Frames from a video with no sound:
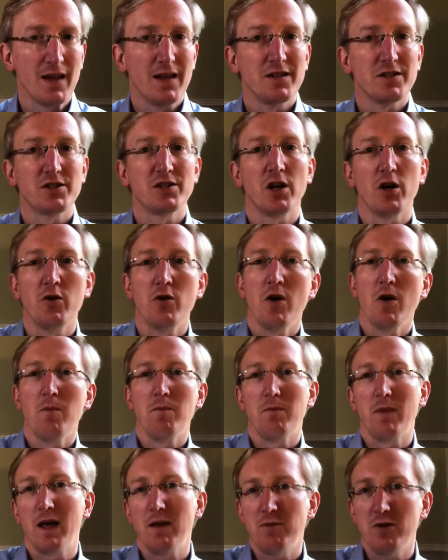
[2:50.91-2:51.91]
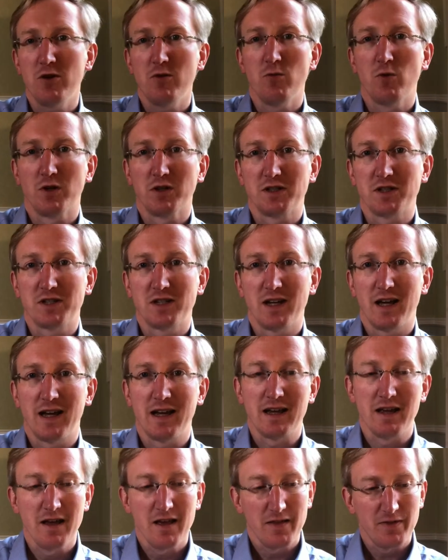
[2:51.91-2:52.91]
So maybe you want to
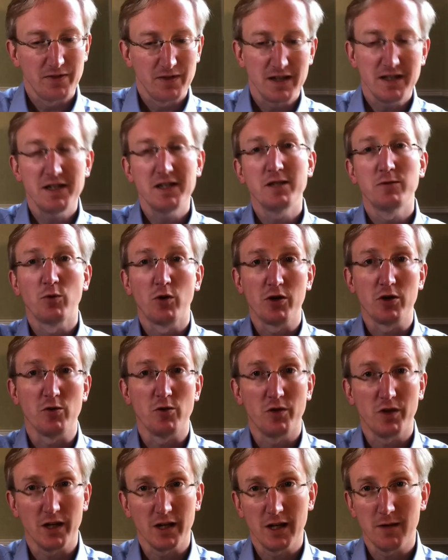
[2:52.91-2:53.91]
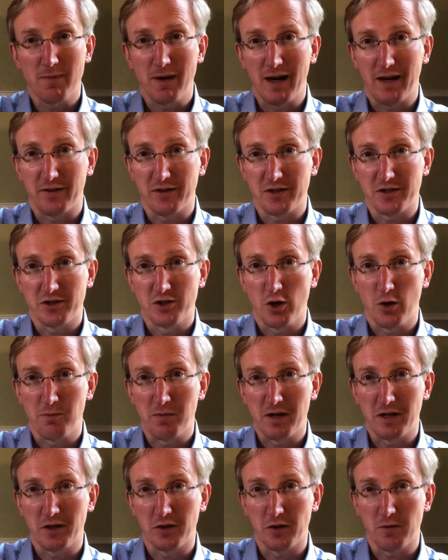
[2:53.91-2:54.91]
say, this is what you think about this
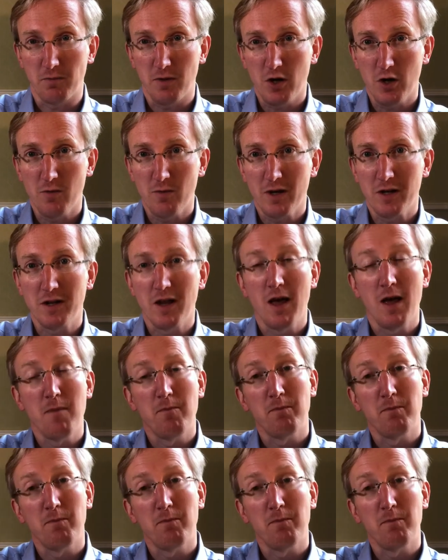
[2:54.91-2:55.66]
topic at the moment,